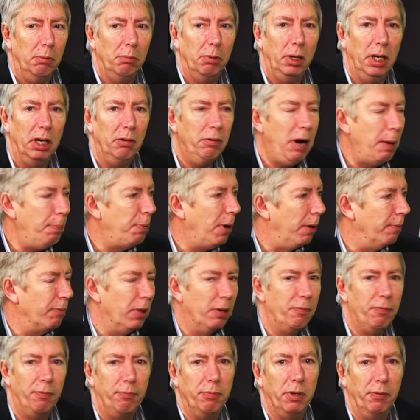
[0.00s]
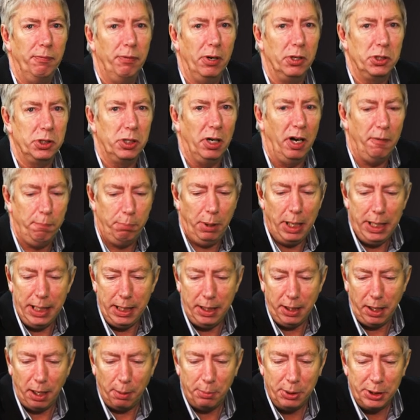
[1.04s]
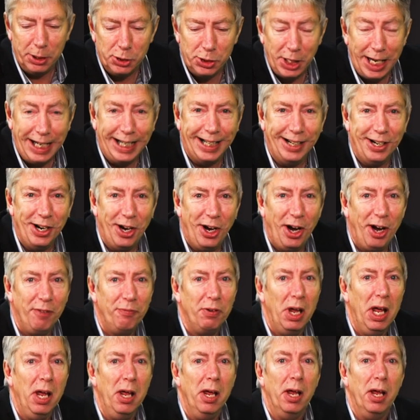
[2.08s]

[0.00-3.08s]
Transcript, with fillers: We're going to wrap up the, the first half. Plenty to come in the second half.